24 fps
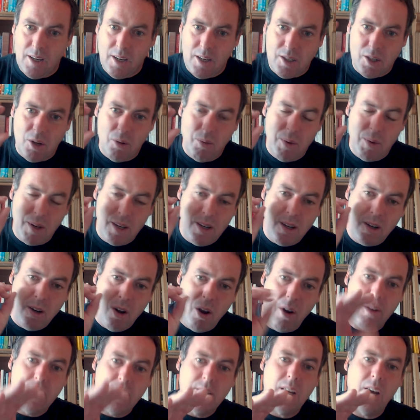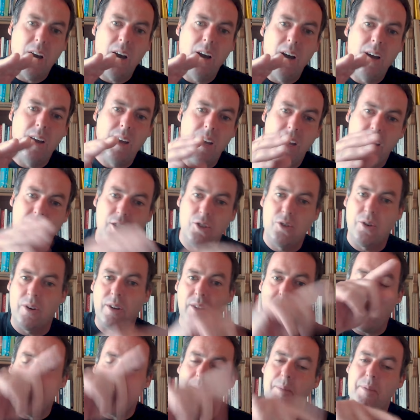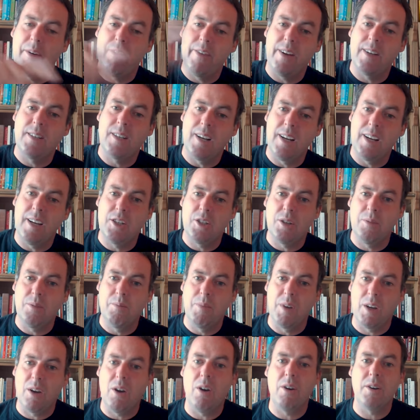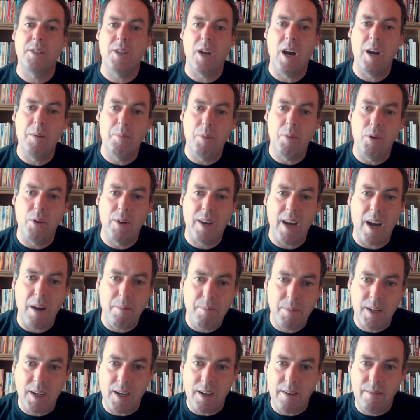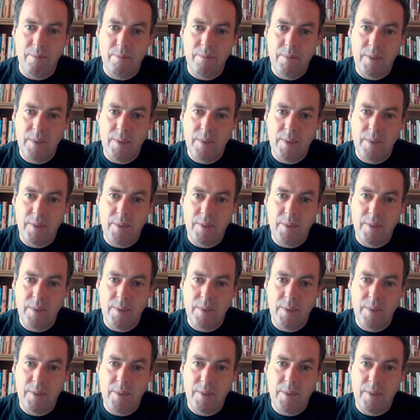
So we can cause, during the hyperventilation, we cause hypocapnia